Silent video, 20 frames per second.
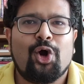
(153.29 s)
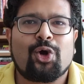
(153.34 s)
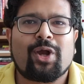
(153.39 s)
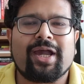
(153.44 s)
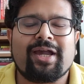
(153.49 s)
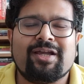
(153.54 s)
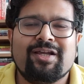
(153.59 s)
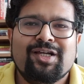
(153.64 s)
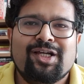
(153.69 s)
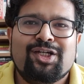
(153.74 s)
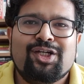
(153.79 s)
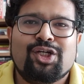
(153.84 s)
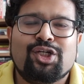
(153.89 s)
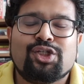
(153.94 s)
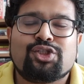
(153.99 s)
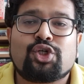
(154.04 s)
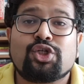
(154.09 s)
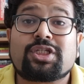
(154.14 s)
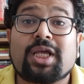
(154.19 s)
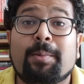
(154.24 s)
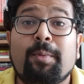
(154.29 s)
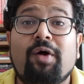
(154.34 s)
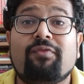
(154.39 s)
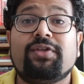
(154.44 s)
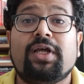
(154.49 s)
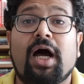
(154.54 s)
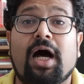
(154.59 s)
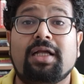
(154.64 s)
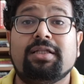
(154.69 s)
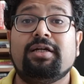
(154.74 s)
Okay, so some of
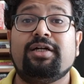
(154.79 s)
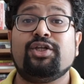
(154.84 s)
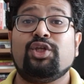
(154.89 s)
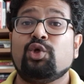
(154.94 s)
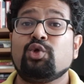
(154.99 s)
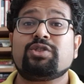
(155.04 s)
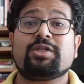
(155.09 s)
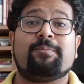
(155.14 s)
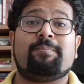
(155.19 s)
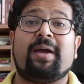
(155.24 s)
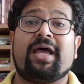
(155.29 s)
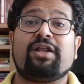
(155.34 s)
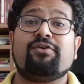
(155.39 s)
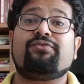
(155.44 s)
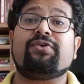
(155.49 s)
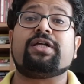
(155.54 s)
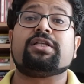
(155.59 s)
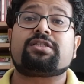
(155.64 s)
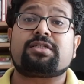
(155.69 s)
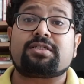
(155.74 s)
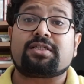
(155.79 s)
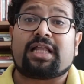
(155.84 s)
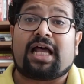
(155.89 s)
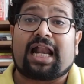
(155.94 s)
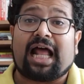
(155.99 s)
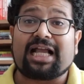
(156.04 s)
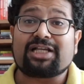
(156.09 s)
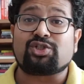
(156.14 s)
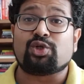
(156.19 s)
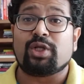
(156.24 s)
the other user benefits that
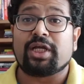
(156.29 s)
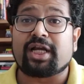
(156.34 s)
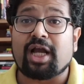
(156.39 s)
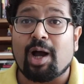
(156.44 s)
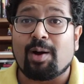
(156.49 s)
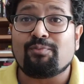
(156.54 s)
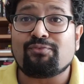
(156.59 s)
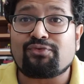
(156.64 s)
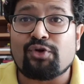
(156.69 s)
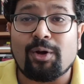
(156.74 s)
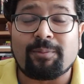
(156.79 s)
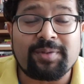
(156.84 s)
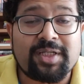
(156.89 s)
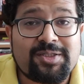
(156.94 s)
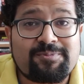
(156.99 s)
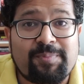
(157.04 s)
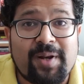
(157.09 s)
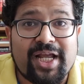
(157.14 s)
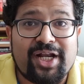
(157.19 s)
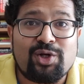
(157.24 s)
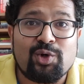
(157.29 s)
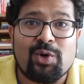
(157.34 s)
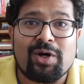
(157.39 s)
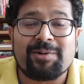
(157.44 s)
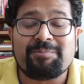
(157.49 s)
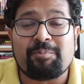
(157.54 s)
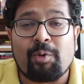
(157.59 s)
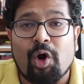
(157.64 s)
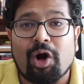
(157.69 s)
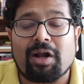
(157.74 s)
actually come from this play to
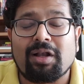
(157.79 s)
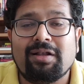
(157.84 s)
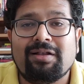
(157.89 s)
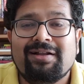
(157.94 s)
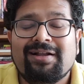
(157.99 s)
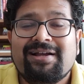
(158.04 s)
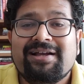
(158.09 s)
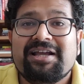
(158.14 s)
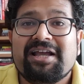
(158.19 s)
and model